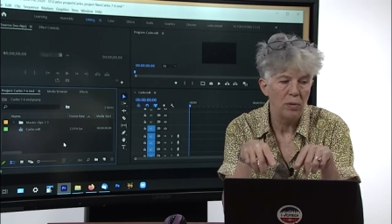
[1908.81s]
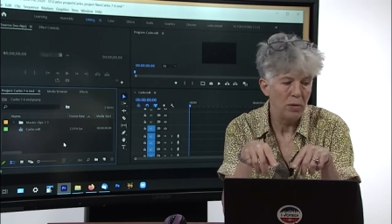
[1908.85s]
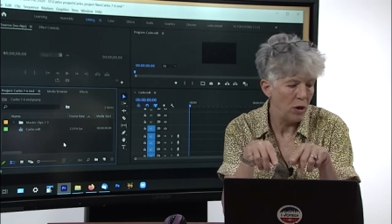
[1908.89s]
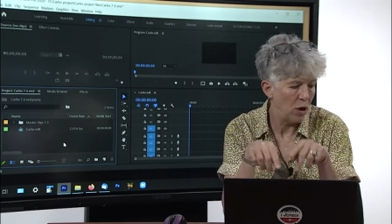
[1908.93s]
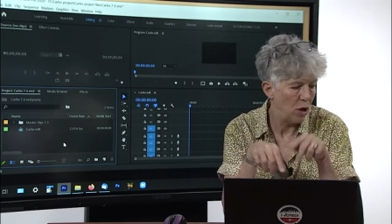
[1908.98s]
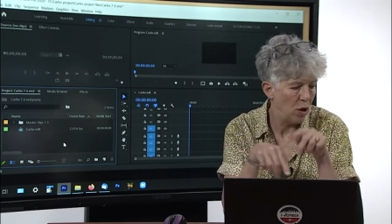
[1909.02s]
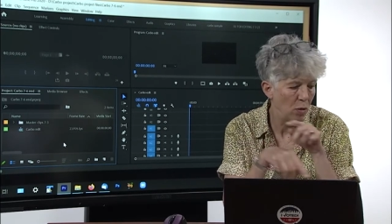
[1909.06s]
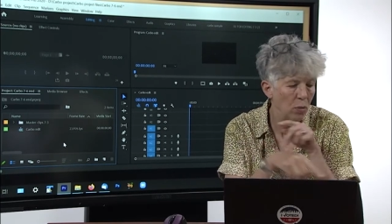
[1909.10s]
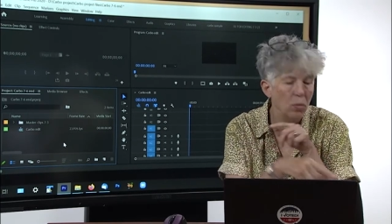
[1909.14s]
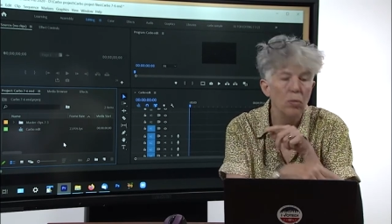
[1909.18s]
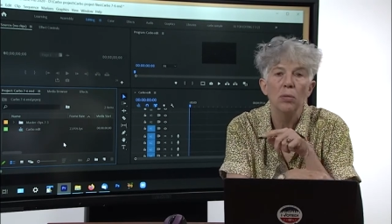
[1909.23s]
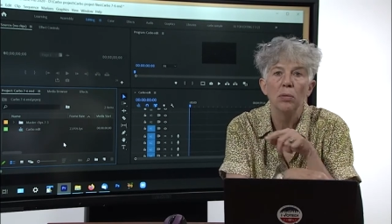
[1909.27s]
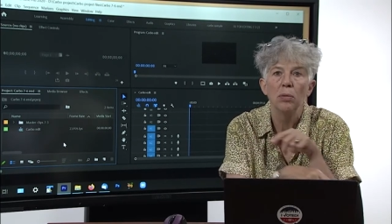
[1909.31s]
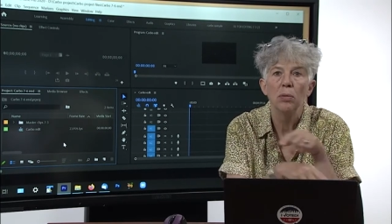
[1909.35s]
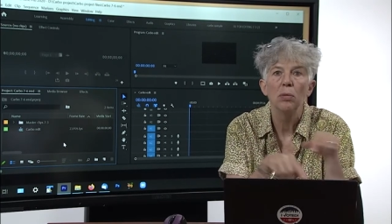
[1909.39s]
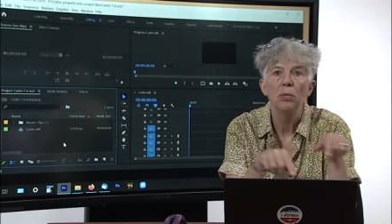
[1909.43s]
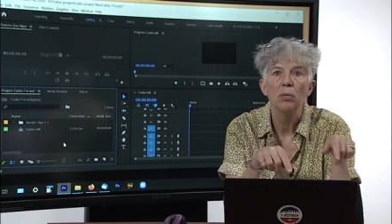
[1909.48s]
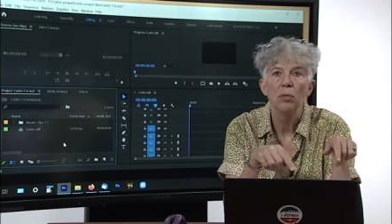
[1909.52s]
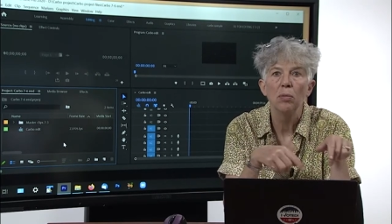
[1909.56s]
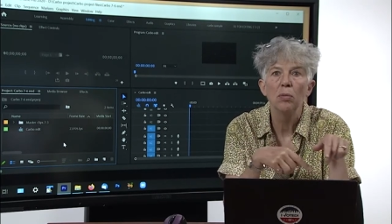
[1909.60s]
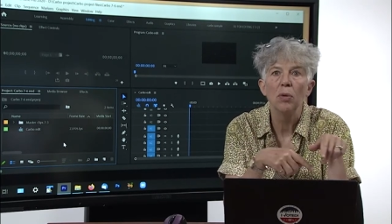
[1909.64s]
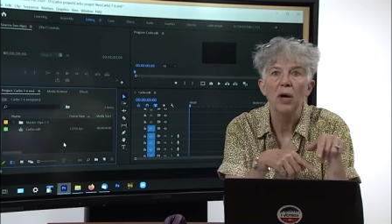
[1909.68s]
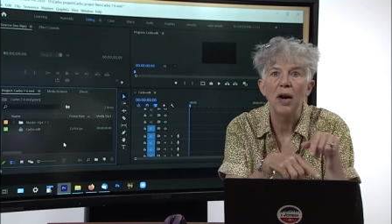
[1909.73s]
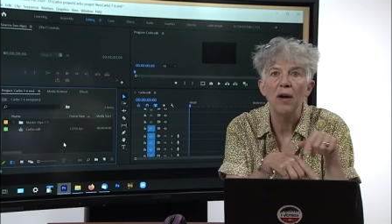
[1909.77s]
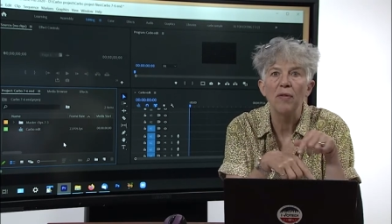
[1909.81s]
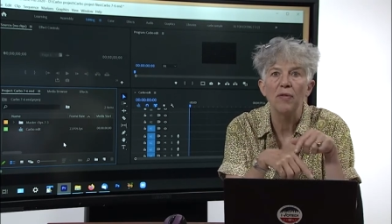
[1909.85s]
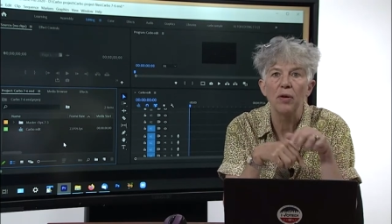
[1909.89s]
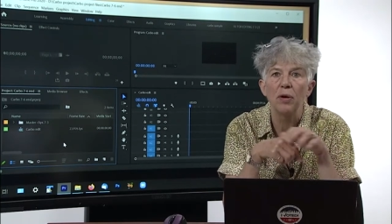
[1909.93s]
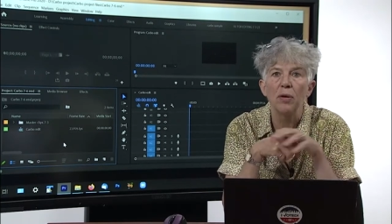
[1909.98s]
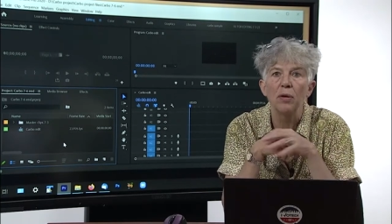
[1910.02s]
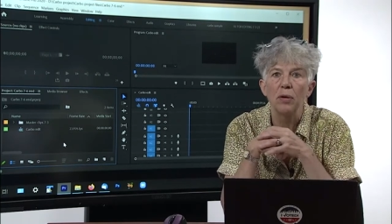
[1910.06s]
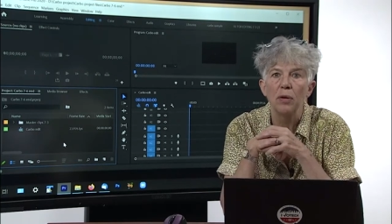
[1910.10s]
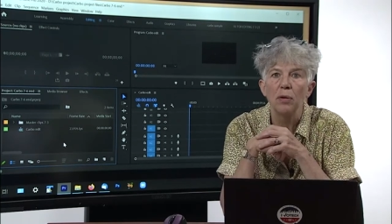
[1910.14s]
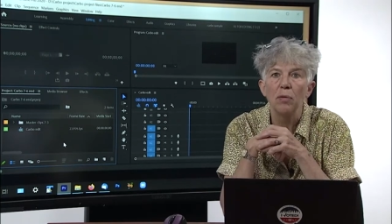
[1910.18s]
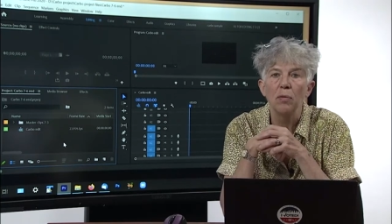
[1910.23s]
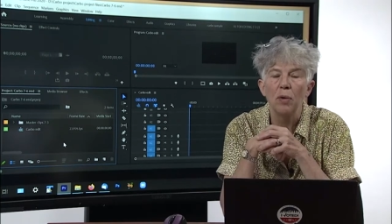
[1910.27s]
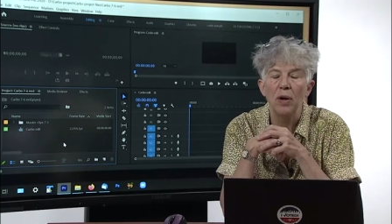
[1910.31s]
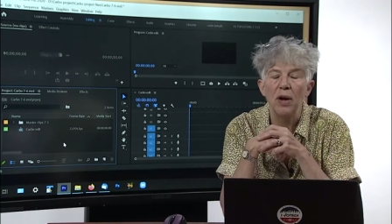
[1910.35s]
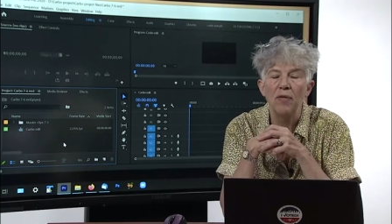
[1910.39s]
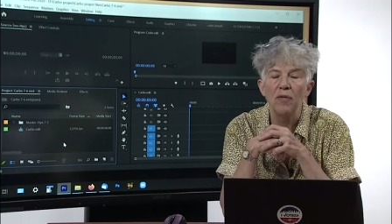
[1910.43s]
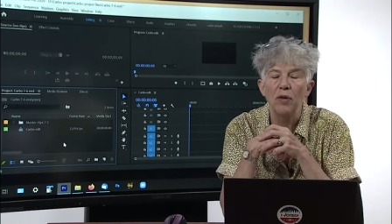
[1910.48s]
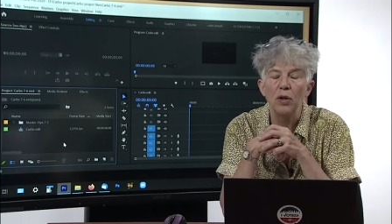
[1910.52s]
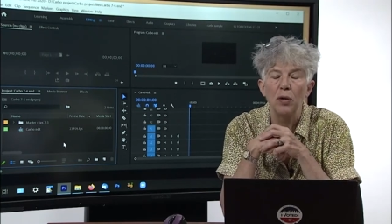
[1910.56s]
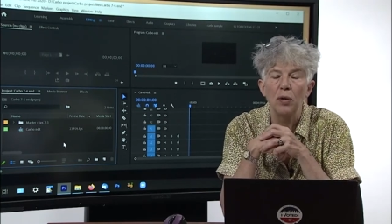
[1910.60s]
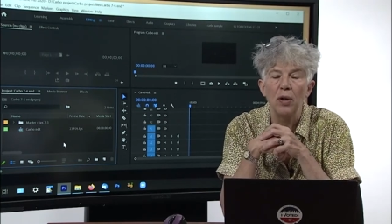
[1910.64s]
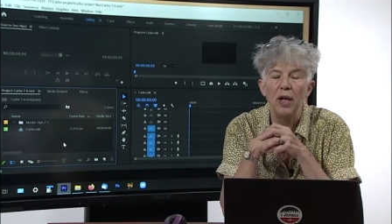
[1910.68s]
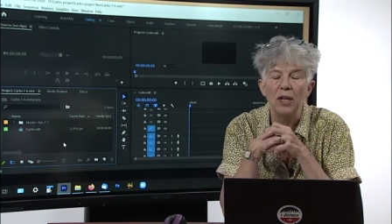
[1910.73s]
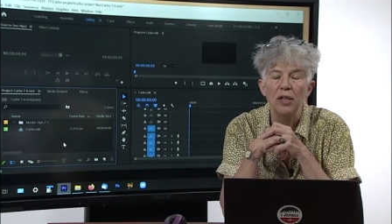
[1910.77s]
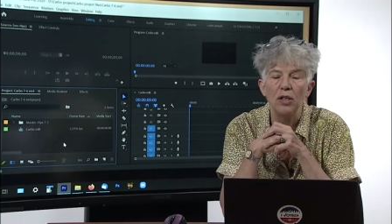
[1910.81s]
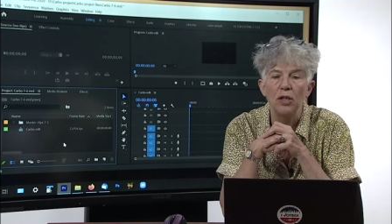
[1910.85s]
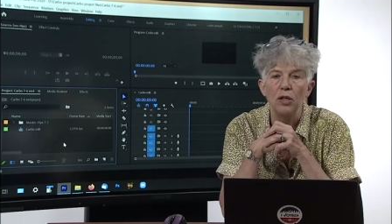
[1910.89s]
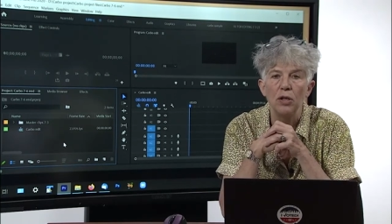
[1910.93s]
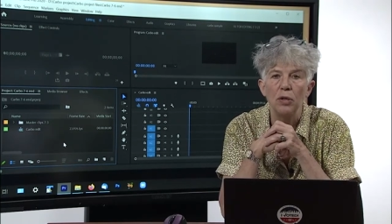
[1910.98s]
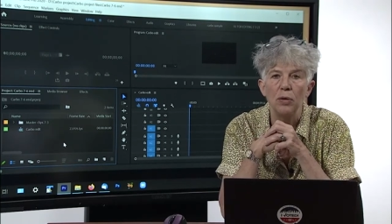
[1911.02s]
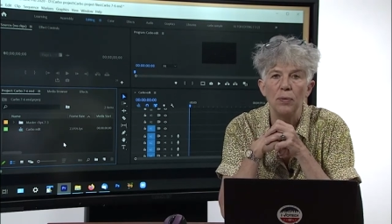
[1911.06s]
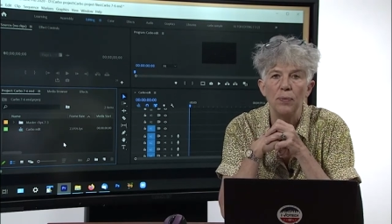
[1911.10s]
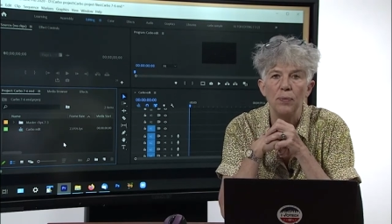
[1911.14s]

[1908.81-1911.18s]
you know, whatever, whatever you like to do.